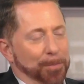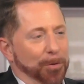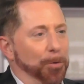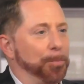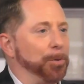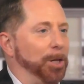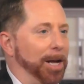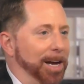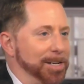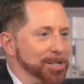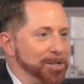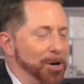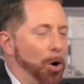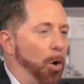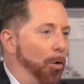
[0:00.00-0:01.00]
be
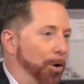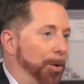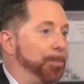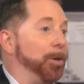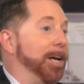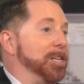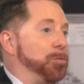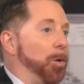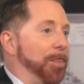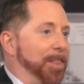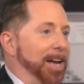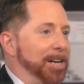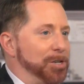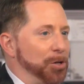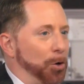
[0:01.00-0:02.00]
replaced or replace what
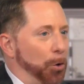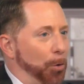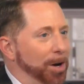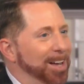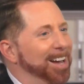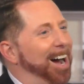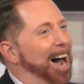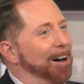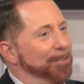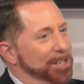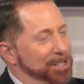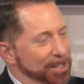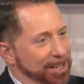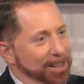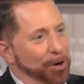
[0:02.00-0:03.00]
they do.
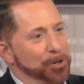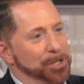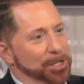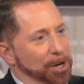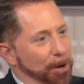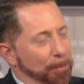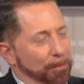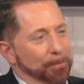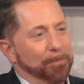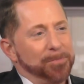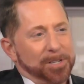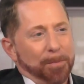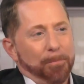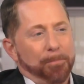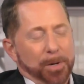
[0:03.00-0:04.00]
Obviously, there's some
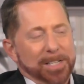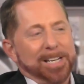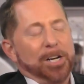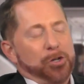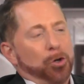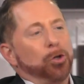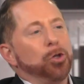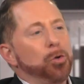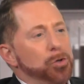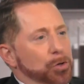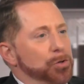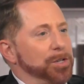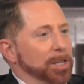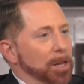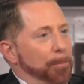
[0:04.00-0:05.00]
potential
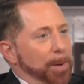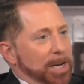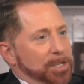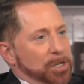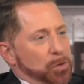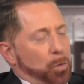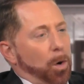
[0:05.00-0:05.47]
losers in the mix as